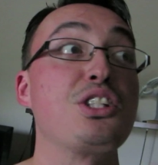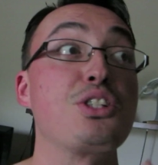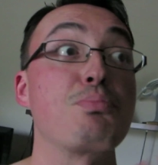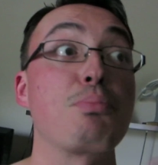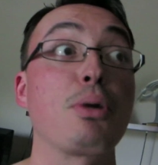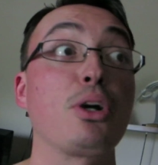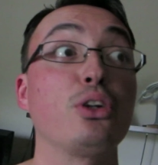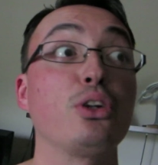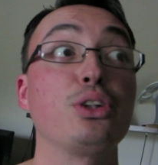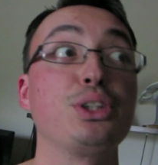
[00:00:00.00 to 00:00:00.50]
just
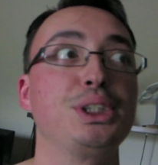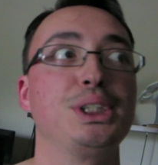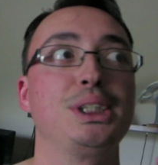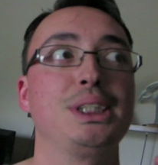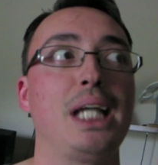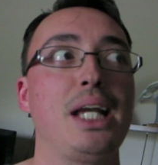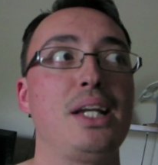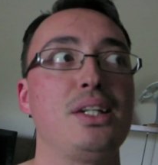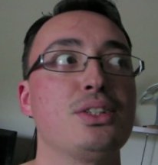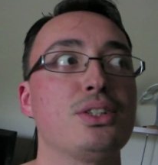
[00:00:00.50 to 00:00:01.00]

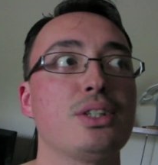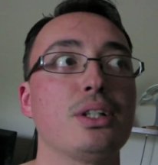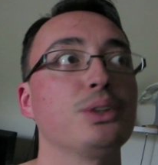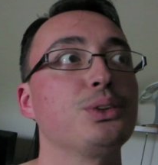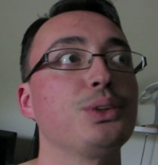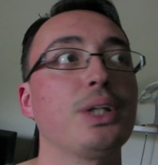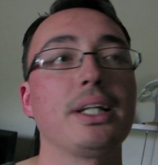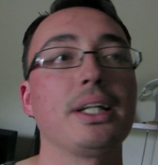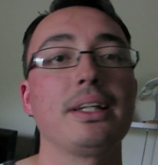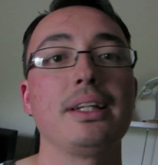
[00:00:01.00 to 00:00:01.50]
purchase a Star
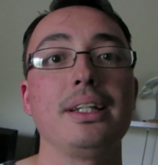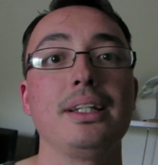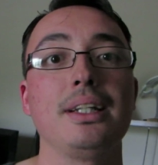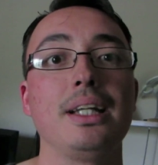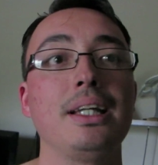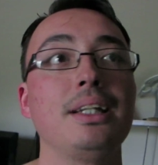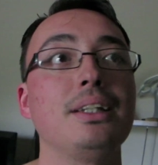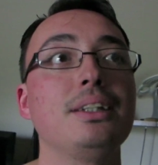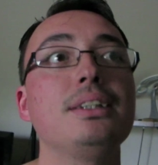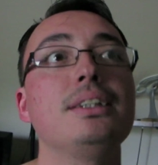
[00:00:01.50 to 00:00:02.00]
Trek thing,
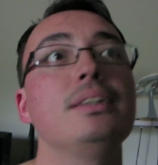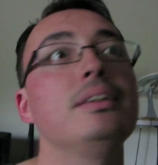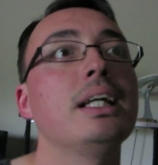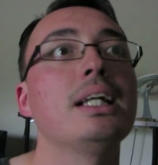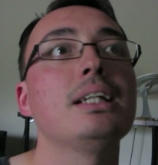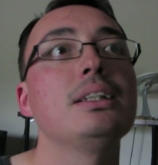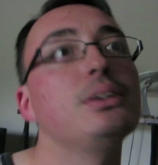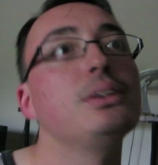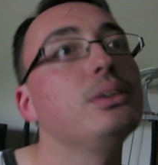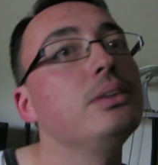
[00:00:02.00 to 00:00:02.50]
and you
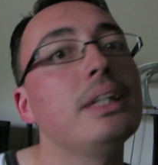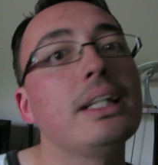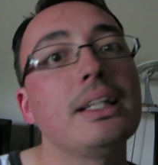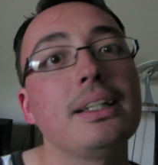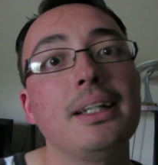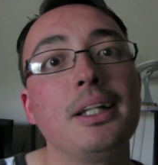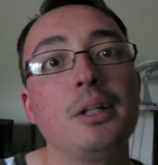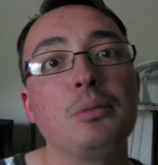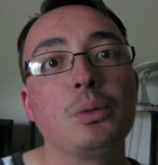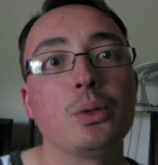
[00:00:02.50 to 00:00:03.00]
can't do
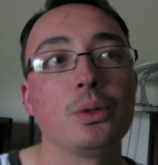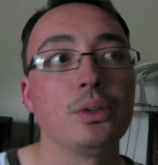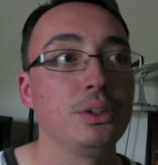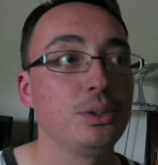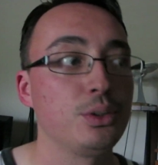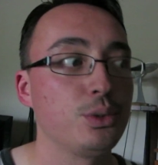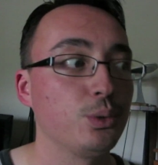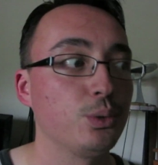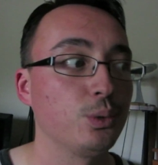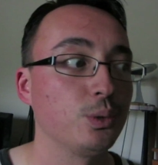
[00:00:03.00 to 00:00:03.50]
that anymore
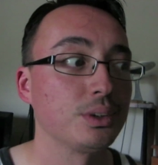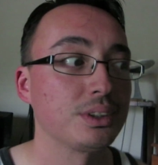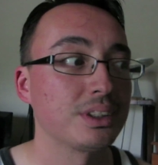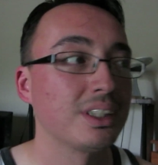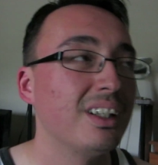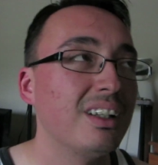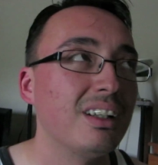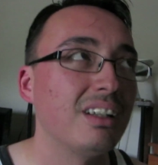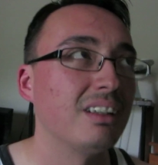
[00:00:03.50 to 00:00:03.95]
in stores,